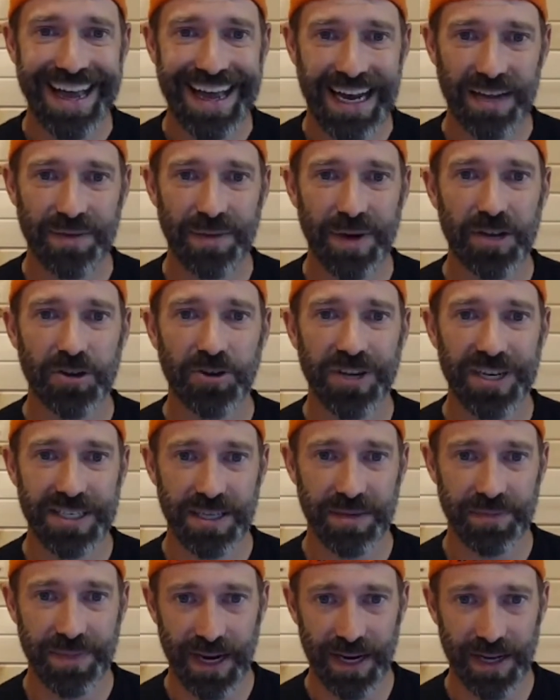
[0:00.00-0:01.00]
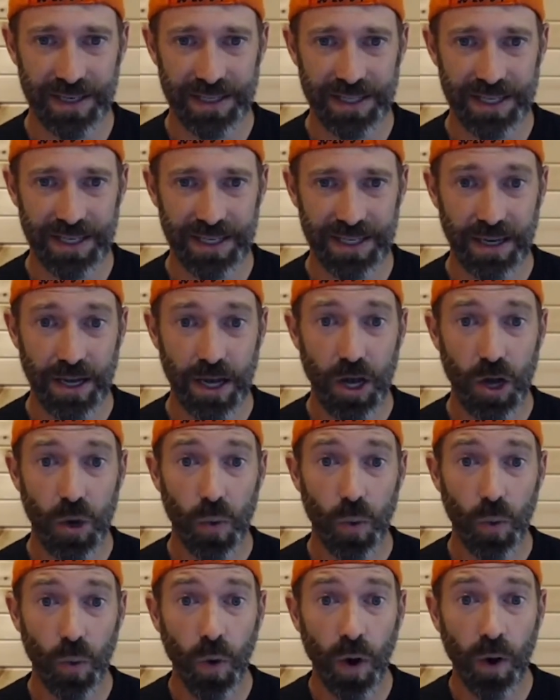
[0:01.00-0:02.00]
anybody who gets a penalty
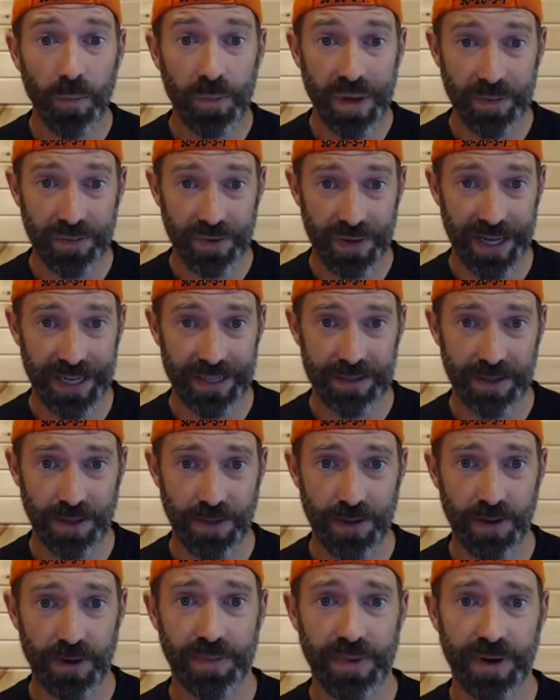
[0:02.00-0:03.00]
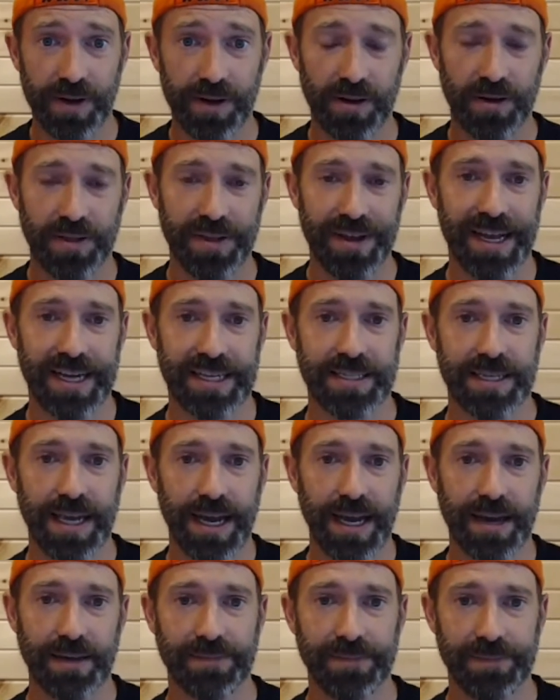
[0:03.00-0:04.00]
won't be playing the third period of the next
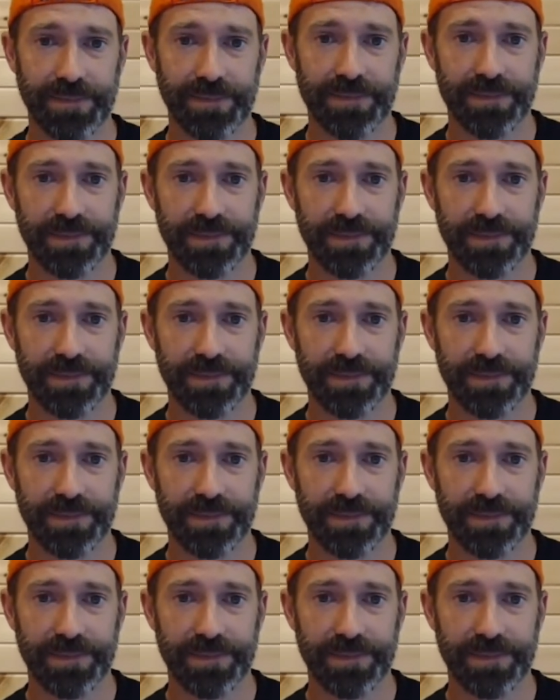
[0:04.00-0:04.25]
game.